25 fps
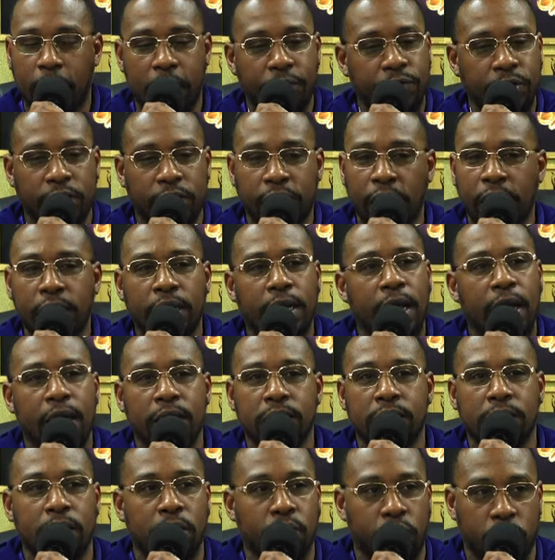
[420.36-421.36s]
everything
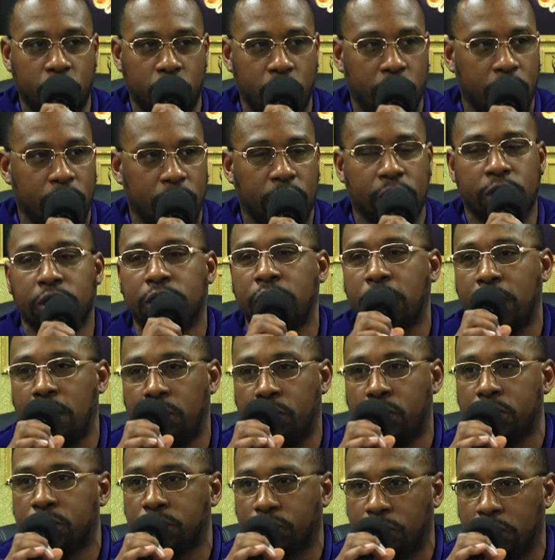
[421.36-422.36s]
lines up when you
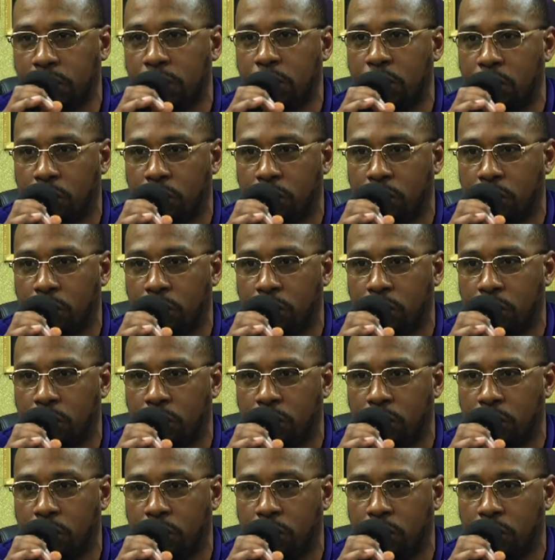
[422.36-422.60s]
understand what's really